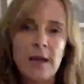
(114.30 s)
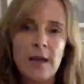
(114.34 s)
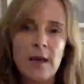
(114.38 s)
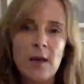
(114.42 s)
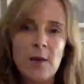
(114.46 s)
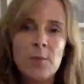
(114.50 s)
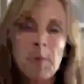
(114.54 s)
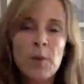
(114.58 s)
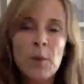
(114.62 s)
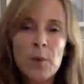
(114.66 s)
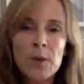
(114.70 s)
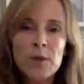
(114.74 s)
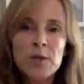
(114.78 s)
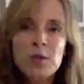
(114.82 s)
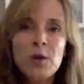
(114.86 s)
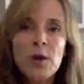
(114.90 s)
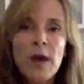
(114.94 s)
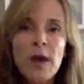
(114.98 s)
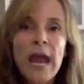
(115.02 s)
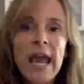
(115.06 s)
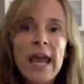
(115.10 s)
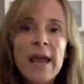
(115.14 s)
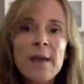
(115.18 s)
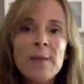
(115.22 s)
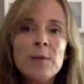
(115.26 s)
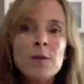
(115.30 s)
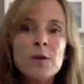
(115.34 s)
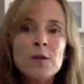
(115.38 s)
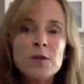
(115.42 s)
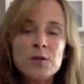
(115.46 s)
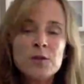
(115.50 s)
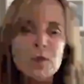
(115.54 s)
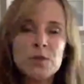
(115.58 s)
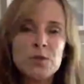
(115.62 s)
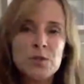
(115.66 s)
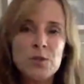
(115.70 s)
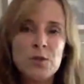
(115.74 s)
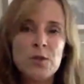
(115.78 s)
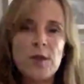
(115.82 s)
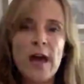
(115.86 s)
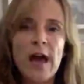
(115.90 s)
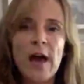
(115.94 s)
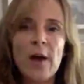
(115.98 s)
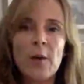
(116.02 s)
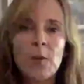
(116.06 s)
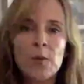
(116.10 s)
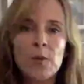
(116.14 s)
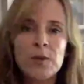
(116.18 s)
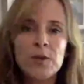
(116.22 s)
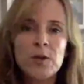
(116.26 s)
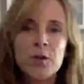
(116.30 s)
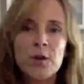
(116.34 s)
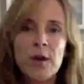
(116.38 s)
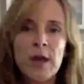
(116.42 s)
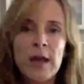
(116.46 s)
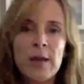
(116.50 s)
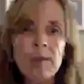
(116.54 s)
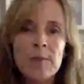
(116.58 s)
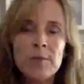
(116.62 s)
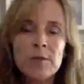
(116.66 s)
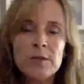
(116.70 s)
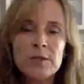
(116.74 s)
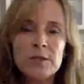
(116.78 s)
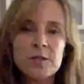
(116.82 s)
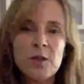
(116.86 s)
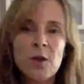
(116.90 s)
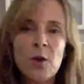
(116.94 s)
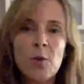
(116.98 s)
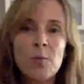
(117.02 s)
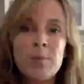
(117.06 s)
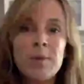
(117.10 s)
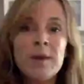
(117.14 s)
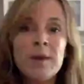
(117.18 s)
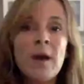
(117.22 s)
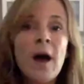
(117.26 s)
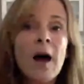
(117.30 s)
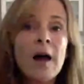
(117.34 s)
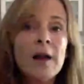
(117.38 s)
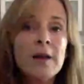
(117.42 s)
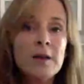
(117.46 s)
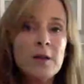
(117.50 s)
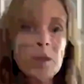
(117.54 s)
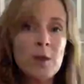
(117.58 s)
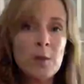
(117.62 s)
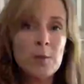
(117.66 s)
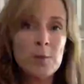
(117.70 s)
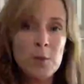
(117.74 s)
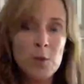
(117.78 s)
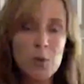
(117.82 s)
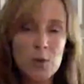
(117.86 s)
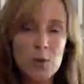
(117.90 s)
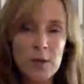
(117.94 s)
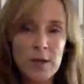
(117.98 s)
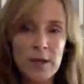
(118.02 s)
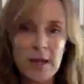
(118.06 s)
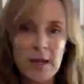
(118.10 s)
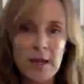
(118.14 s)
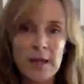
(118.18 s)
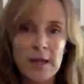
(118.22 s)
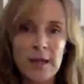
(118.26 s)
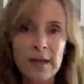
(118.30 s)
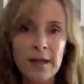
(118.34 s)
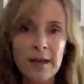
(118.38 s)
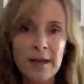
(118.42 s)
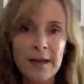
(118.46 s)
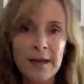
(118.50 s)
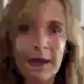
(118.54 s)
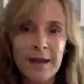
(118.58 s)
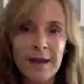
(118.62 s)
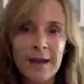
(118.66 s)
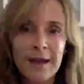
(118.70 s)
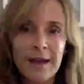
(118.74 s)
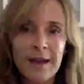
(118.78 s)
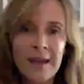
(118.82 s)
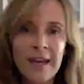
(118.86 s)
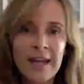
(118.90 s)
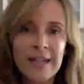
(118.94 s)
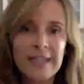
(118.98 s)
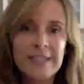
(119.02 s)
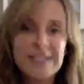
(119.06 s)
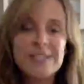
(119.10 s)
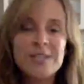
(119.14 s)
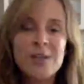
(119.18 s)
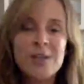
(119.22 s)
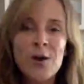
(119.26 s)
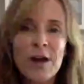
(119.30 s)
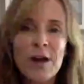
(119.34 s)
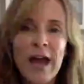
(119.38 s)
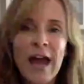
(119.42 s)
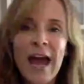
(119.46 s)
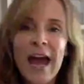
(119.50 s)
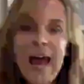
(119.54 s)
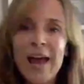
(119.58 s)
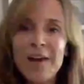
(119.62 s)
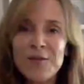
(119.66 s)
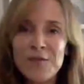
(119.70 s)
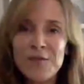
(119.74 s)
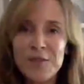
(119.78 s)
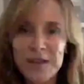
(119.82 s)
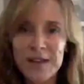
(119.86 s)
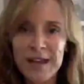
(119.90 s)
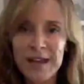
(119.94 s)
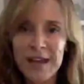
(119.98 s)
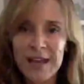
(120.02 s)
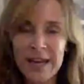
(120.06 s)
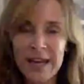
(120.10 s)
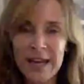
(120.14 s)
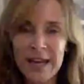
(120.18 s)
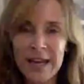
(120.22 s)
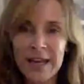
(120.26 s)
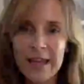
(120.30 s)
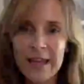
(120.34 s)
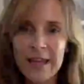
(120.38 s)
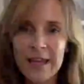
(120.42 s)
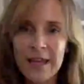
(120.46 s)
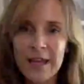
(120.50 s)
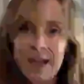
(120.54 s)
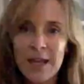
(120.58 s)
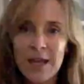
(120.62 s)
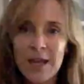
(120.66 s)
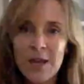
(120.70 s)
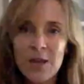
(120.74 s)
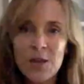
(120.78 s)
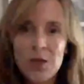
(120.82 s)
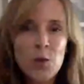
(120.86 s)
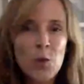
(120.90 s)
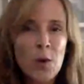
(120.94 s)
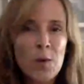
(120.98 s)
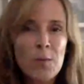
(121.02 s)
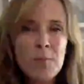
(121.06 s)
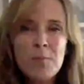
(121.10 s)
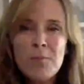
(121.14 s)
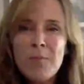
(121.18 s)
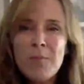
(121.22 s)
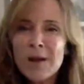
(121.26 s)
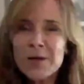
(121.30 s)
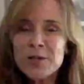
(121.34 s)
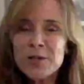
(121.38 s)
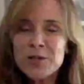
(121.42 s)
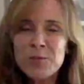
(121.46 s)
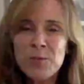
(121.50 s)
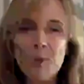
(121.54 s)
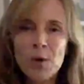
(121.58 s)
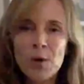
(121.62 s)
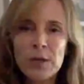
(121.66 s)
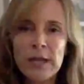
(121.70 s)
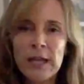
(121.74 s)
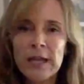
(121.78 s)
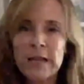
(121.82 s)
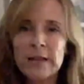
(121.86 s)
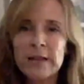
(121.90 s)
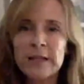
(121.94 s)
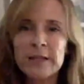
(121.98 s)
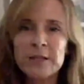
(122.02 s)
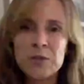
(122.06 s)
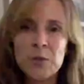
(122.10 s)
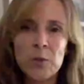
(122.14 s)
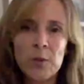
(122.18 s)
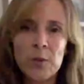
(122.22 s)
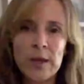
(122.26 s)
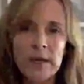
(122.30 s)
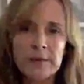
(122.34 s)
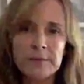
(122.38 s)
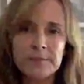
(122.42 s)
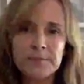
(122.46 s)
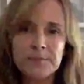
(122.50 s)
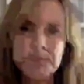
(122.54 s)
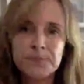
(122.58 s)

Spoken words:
But when you're able to do that, when you're able to go beyond communicating and start advocating, you are much more likely to win.